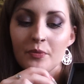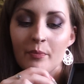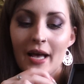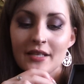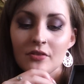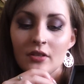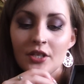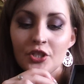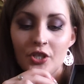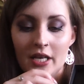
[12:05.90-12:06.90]
basil
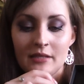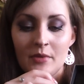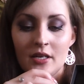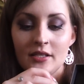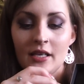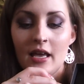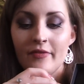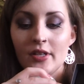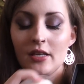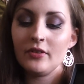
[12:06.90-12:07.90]
and jasmine. It's a
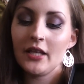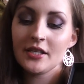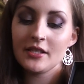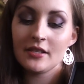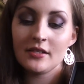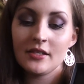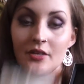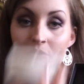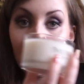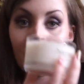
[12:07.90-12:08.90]
heavenly, relaxing scent.
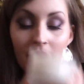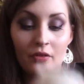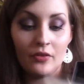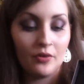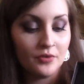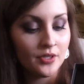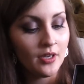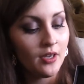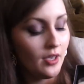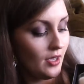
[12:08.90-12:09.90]
You get one of those.
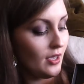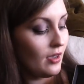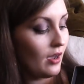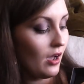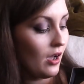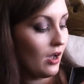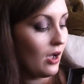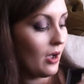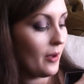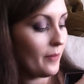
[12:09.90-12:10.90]
Let
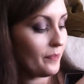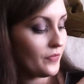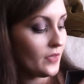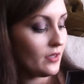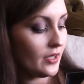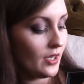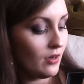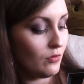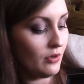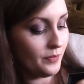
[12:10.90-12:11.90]
me
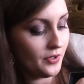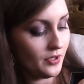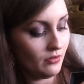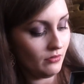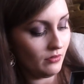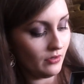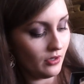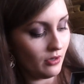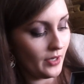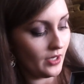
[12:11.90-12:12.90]
go
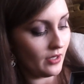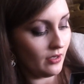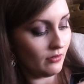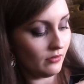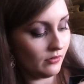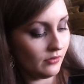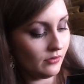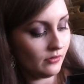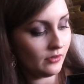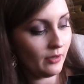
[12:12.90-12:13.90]
back in there.
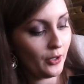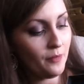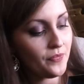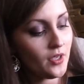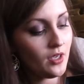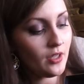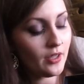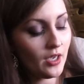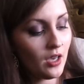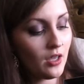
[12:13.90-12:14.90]
There we go. The
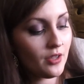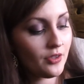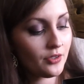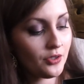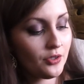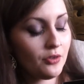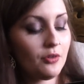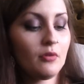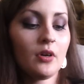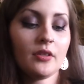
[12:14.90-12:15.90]
other
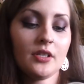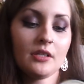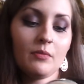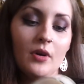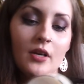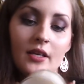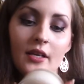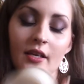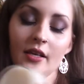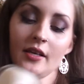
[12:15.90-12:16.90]
two, this one
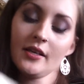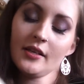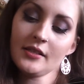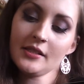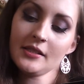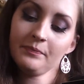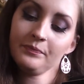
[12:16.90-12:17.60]
is